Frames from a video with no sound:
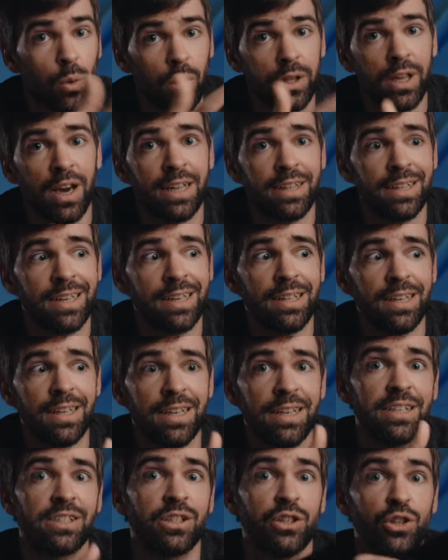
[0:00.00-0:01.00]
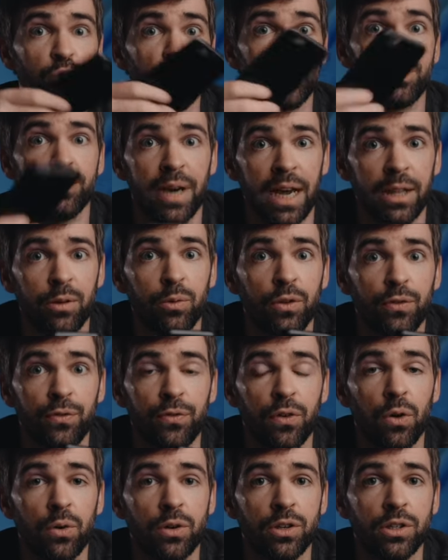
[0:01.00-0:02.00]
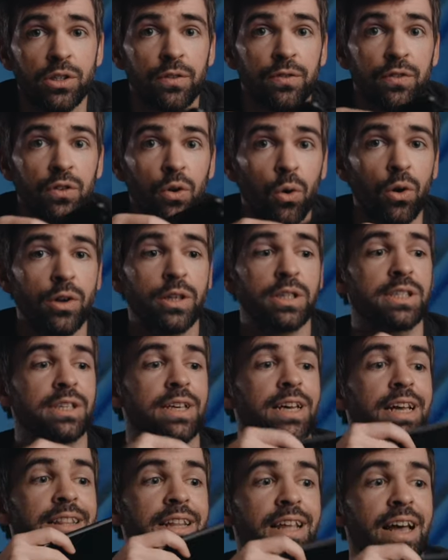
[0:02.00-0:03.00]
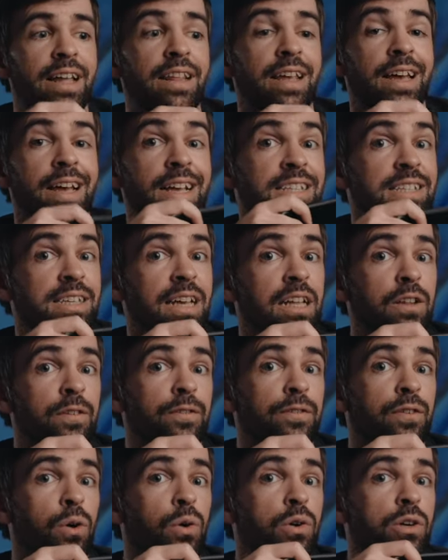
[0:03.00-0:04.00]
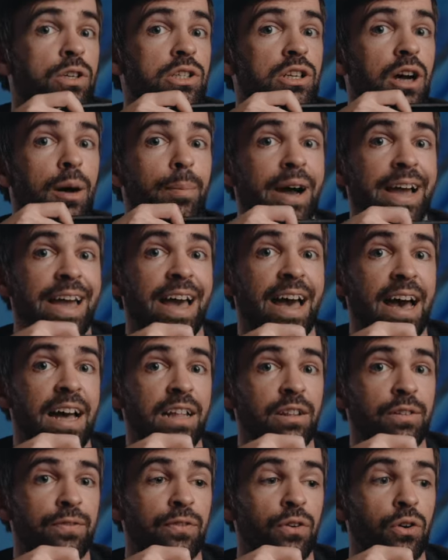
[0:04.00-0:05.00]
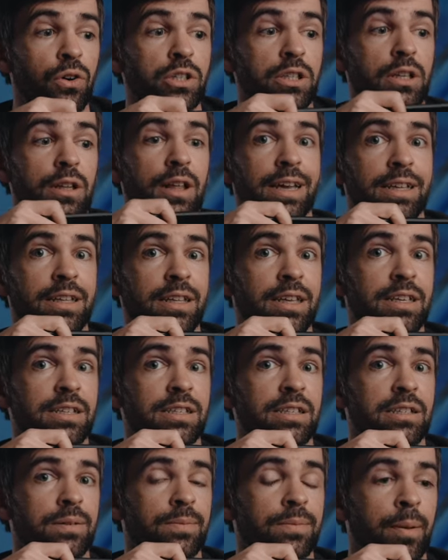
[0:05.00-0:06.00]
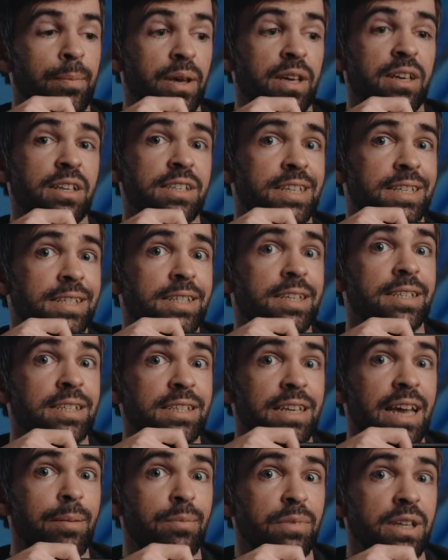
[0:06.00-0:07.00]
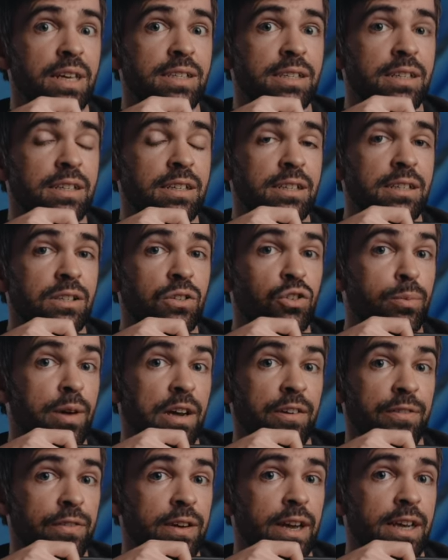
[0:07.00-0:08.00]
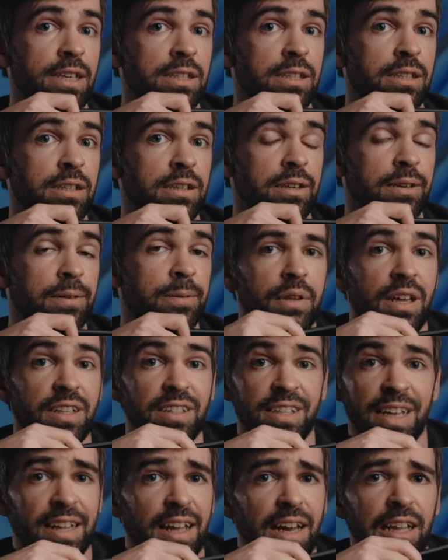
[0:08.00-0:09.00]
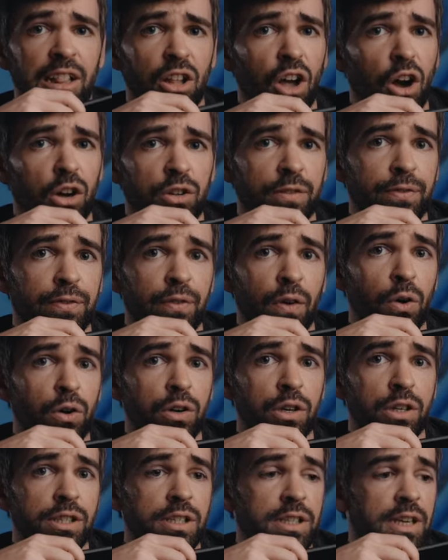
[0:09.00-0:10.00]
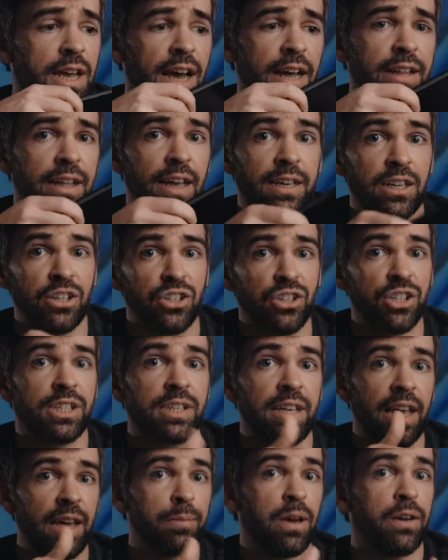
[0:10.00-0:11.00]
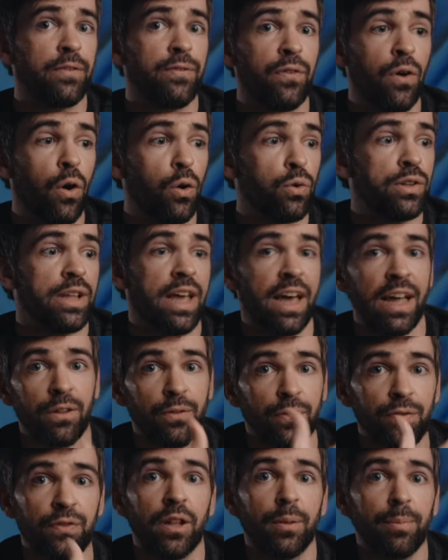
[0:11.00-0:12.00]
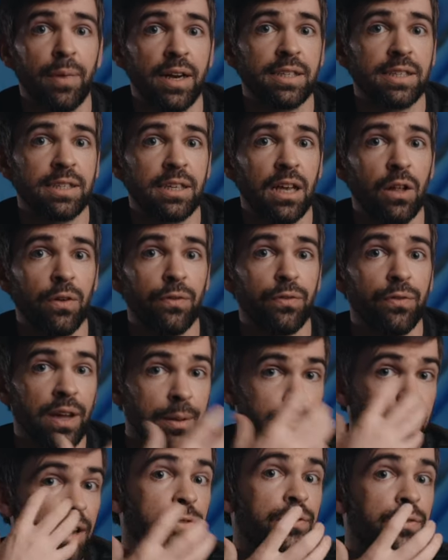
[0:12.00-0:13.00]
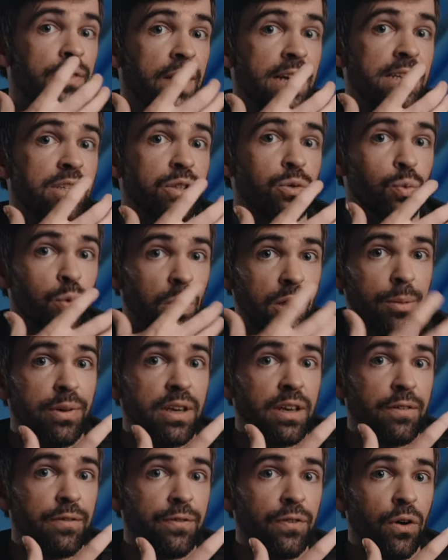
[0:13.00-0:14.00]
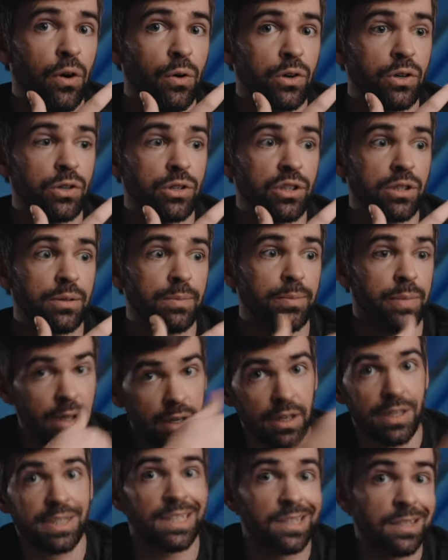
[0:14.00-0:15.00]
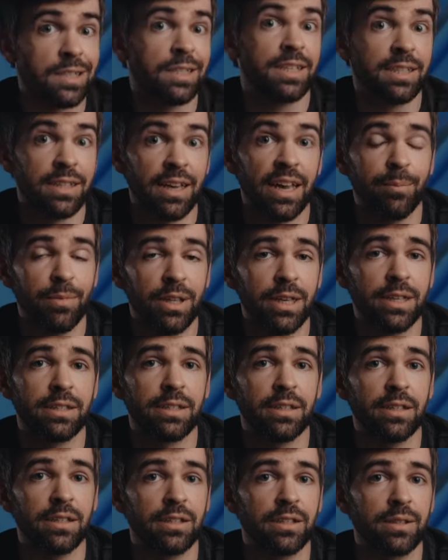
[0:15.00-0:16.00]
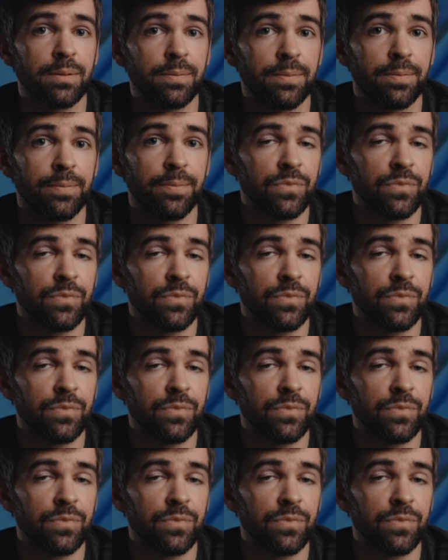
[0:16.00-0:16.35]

What I did is use manual focus, of course, and then set the focus on my hand first, like this, because it's the same distance to my face. Then I lock the focus and I can just take my phone and film myself, and my face will be in focus, because it's the same distance.